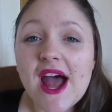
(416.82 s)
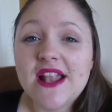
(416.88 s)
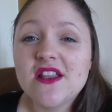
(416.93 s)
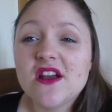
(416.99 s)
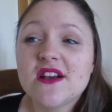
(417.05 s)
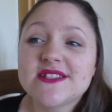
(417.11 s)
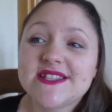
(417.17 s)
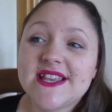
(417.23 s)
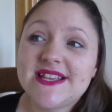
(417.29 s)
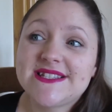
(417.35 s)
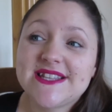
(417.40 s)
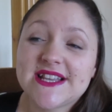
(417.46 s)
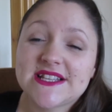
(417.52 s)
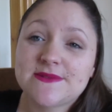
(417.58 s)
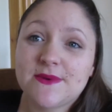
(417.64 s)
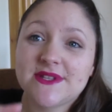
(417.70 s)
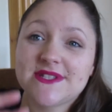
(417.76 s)
and not say
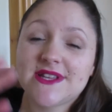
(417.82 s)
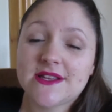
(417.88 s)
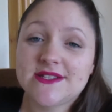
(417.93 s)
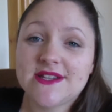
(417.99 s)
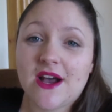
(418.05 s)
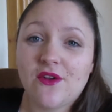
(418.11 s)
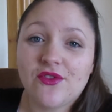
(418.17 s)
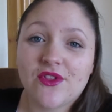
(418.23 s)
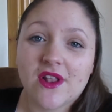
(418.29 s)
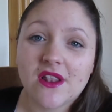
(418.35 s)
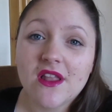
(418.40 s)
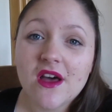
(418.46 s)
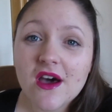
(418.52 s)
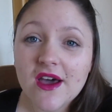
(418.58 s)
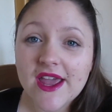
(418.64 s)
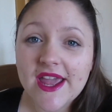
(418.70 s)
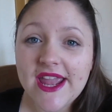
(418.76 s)
six months down the
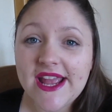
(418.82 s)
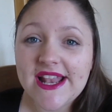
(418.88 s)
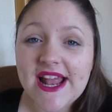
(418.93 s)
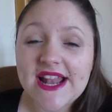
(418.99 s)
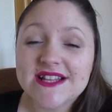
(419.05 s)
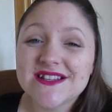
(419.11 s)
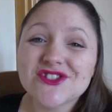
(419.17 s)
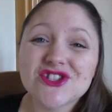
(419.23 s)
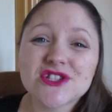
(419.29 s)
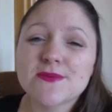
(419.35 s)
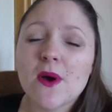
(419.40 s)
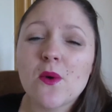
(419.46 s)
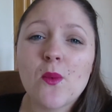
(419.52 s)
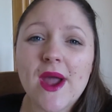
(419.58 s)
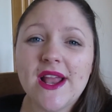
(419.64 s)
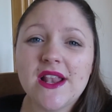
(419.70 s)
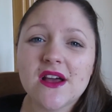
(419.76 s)
line. And it's not just
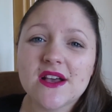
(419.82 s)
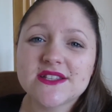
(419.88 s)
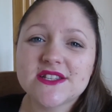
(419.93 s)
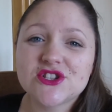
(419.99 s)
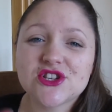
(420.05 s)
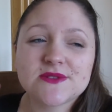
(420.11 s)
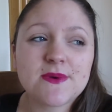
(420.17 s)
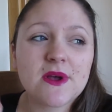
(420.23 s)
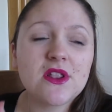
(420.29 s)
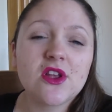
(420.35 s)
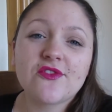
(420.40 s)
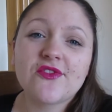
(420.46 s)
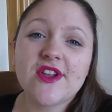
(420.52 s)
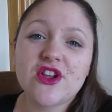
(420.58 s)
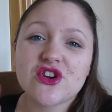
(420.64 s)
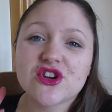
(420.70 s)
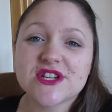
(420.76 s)
about weight loss, it's just about
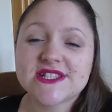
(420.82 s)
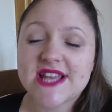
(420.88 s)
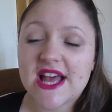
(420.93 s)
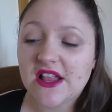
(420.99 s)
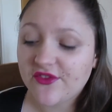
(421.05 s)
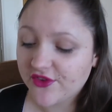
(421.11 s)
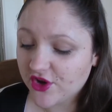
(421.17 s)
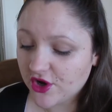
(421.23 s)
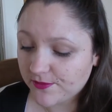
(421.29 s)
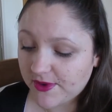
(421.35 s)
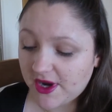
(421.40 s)
loving yourself and your